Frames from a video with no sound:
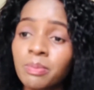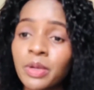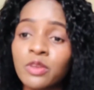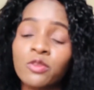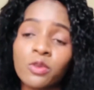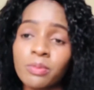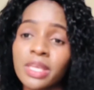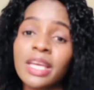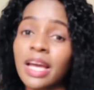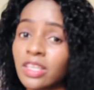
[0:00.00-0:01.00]
But for
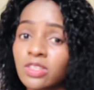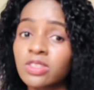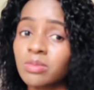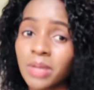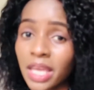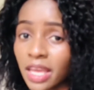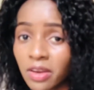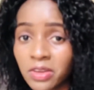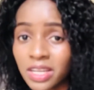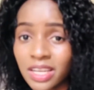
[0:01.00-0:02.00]
me, I used my
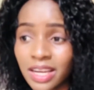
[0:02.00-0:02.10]
Airconnect